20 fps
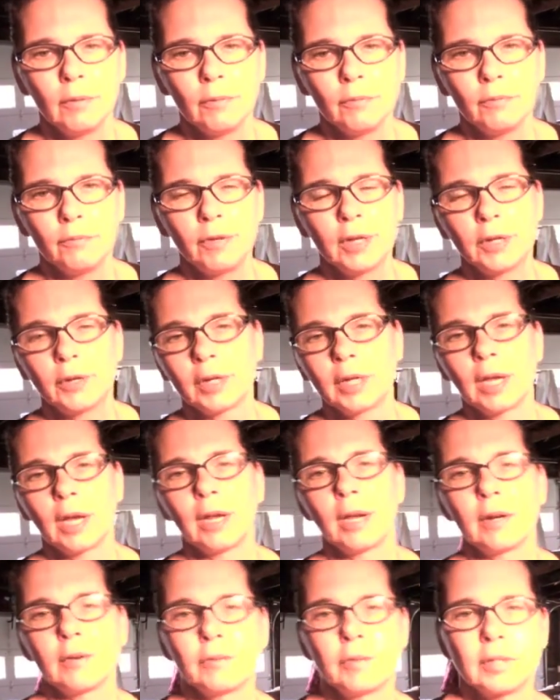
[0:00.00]
figuring out
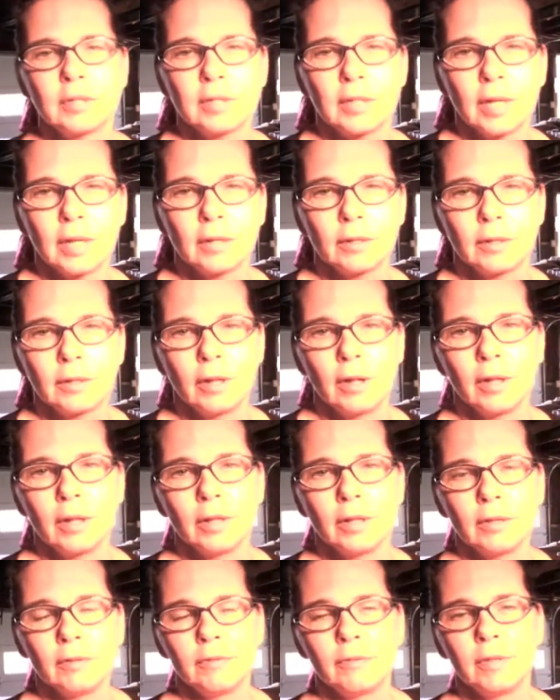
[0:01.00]
how to recycle
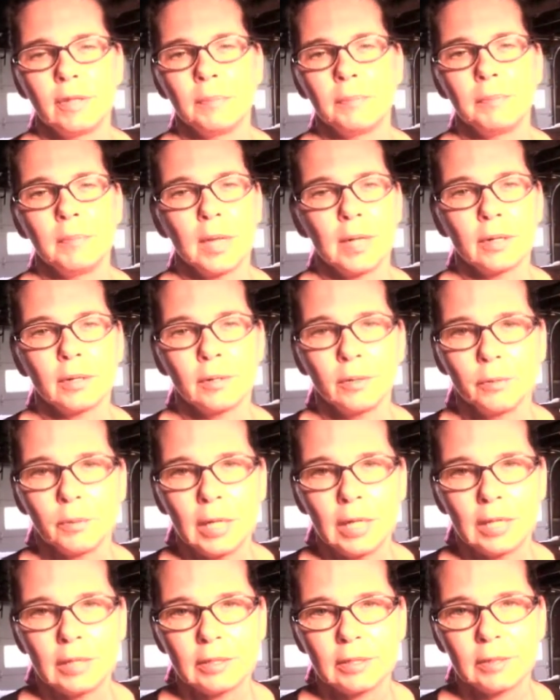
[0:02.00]
all of the medical
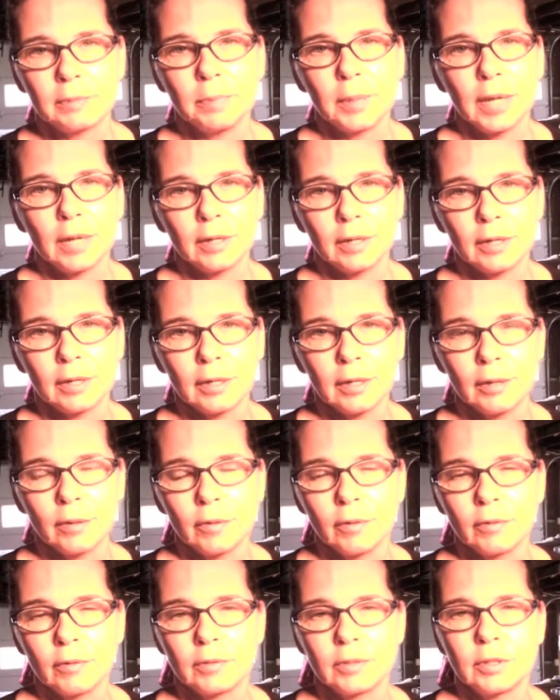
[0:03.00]
waste better,
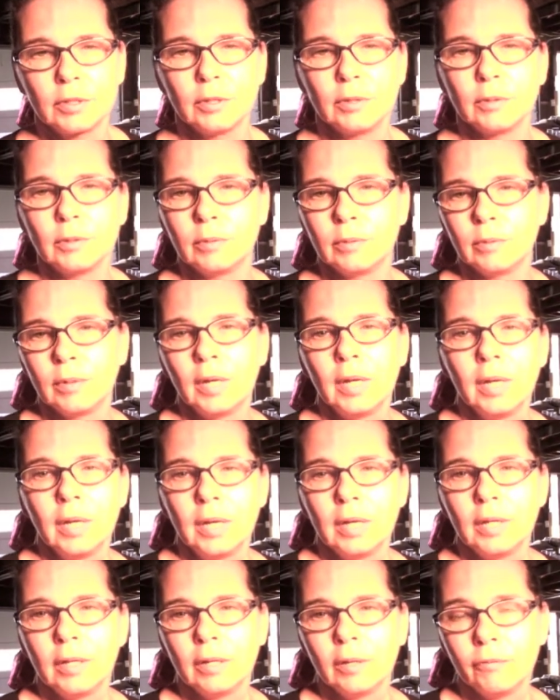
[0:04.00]
or to,
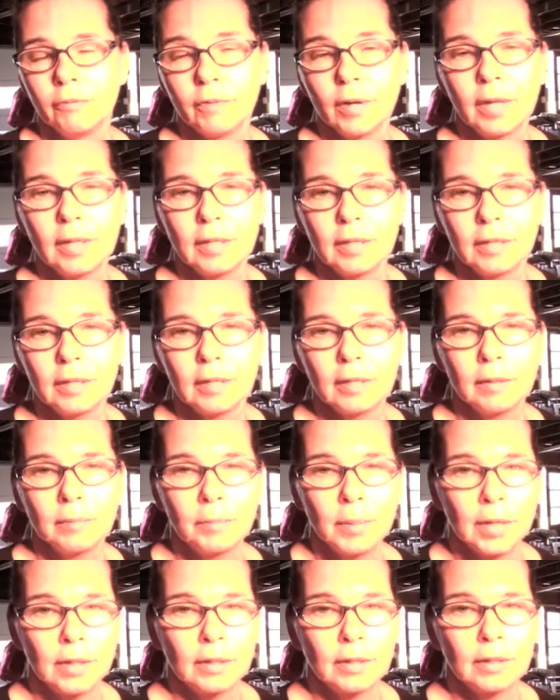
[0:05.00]
you know, finding a
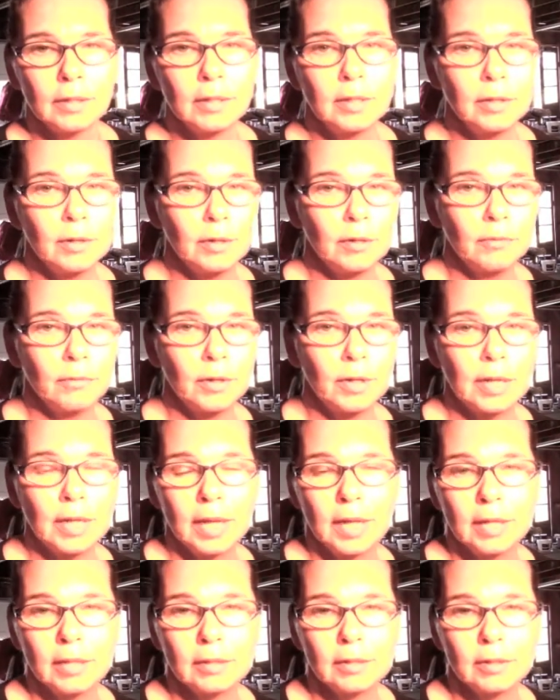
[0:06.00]
better cure for
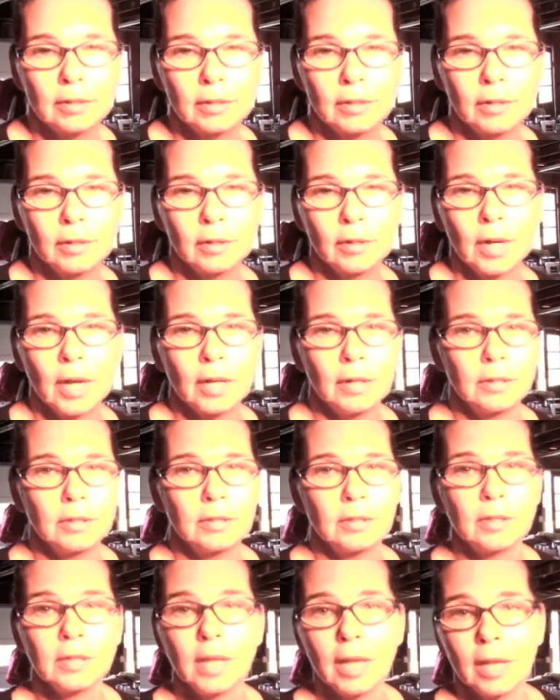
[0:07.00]
cancer, or how to
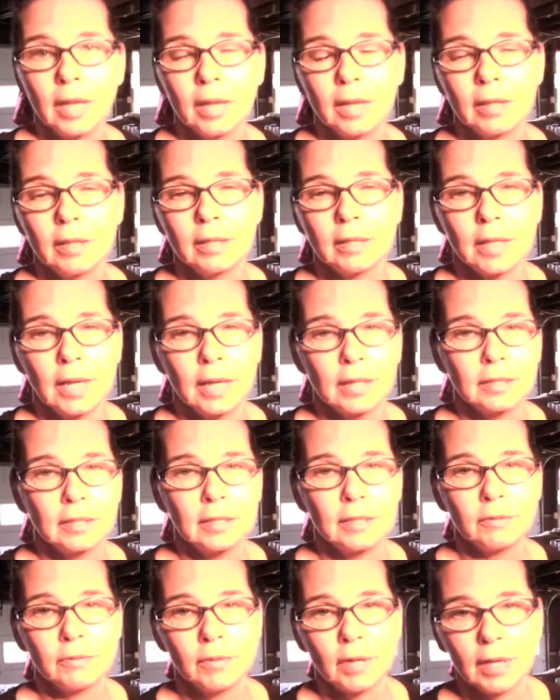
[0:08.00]
delay the
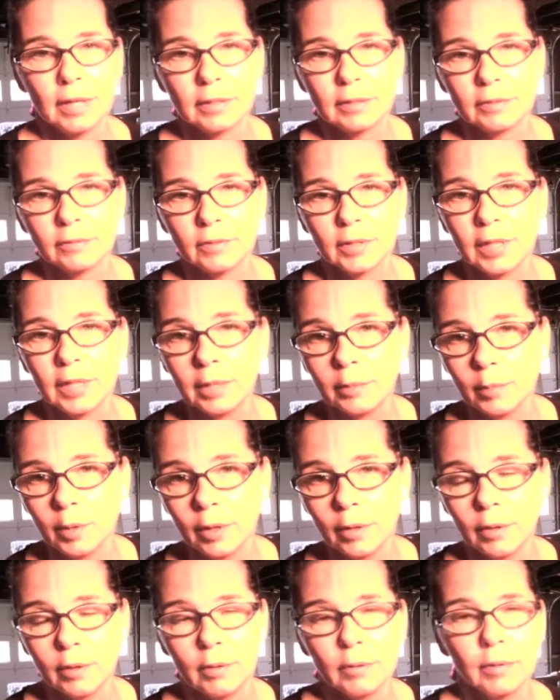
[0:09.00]
nasty effects of
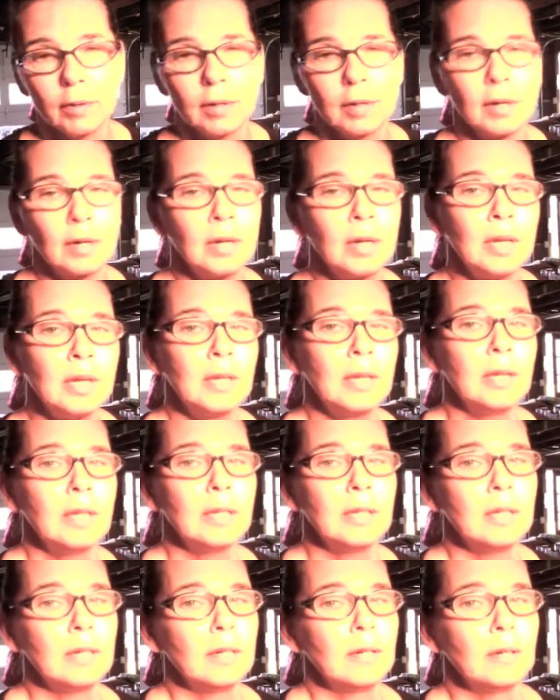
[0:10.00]
chemo, or,
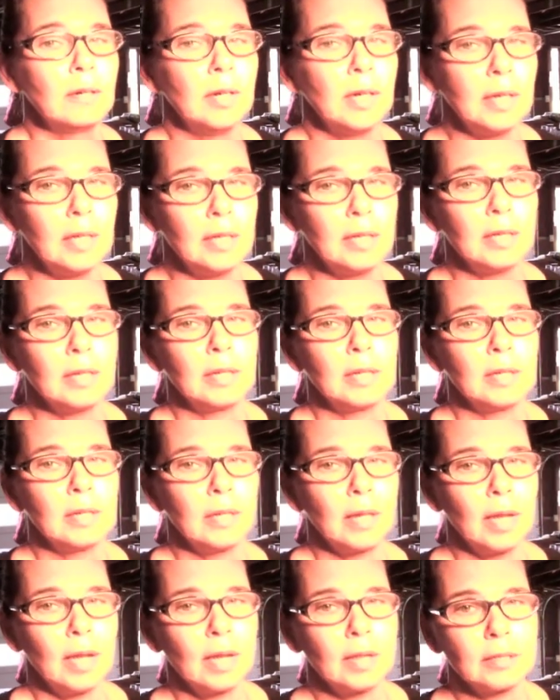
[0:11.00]
you know, anything
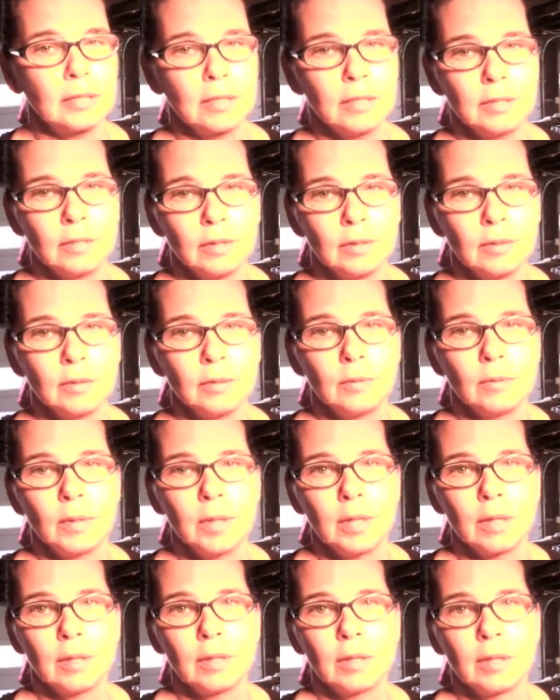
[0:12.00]
that has to do
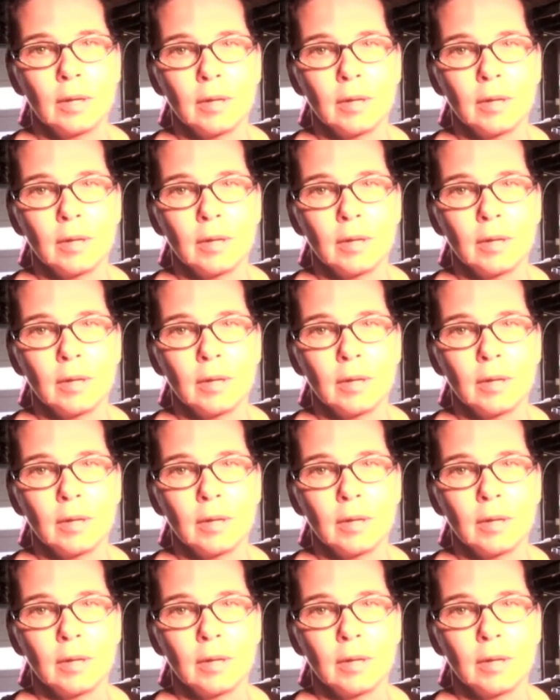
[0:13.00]
with